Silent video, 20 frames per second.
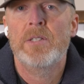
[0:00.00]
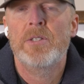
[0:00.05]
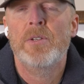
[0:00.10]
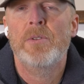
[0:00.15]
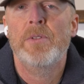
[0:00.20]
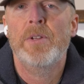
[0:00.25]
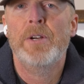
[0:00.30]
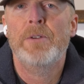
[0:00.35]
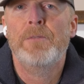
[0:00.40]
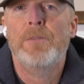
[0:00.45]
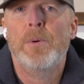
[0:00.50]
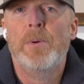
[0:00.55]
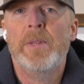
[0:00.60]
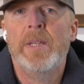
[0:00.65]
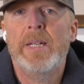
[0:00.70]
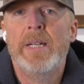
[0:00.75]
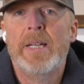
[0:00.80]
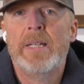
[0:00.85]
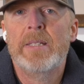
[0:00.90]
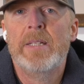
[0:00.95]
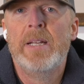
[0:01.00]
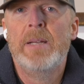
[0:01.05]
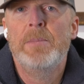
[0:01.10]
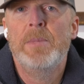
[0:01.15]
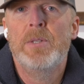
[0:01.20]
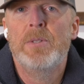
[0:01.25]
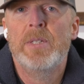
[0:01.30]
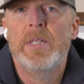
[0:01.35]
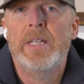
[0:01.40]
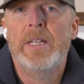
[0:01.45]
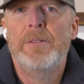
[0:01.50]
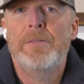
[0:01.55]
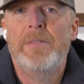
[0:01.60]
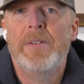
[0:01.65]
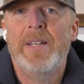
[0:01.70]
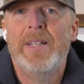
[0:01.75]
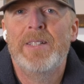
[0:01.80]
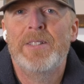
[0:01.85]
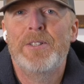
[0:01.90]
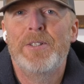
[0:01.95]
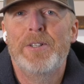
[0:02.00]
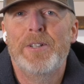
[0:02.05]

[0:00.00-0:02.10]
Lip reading: so therefore, the next time you see a fence,